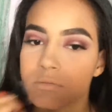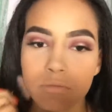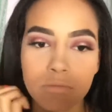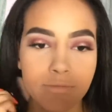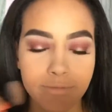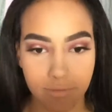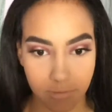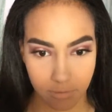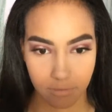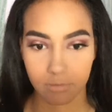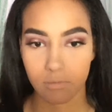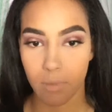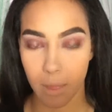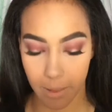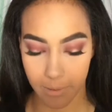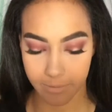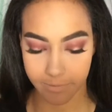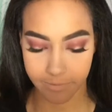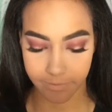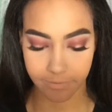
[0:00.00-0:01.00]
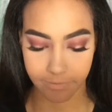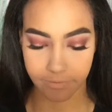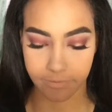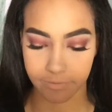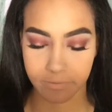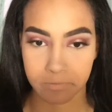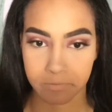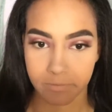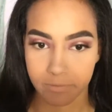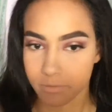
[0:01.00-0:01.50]
a little more coverage and
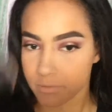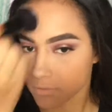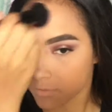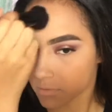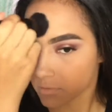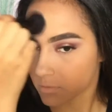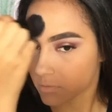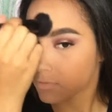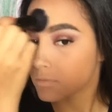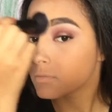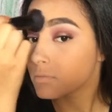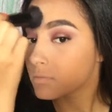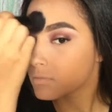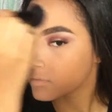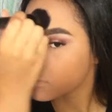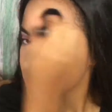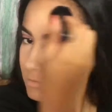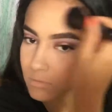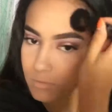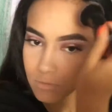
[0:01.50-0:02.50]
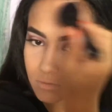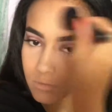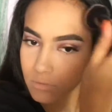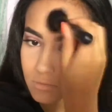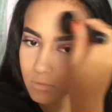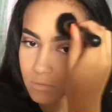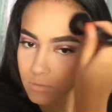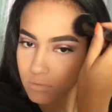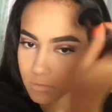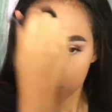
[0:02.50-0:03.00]
so they set and
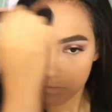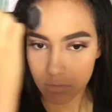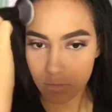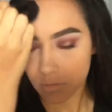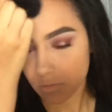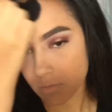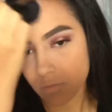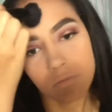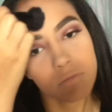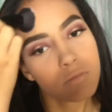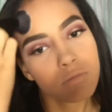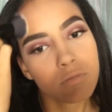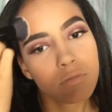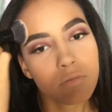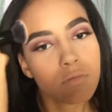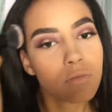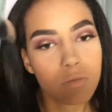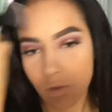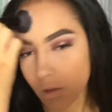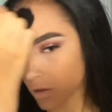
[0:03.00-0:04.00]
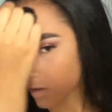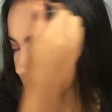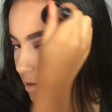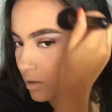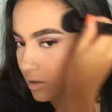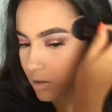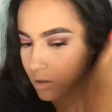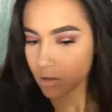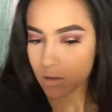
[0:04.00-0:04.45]
like don't move all day.